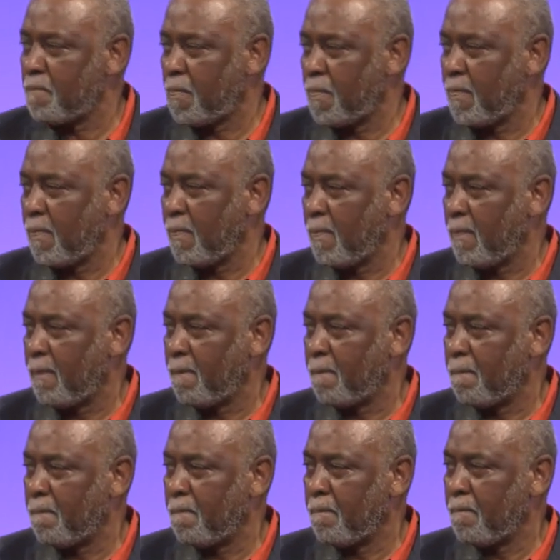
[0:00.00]

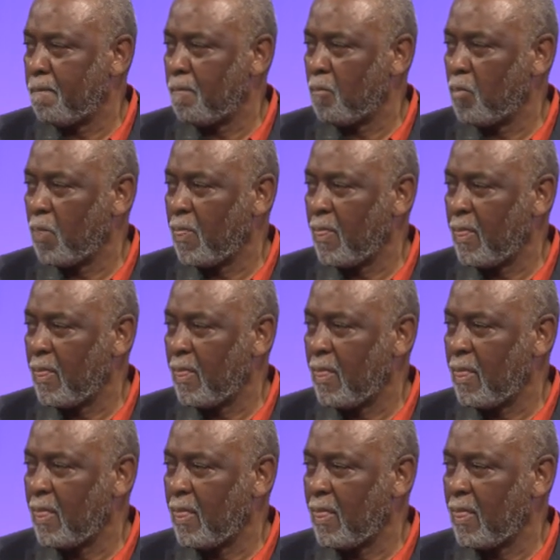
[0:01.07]

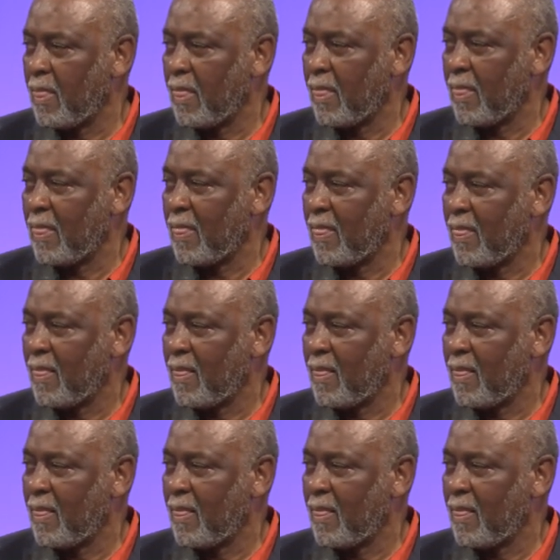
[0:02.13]
Nothing is said.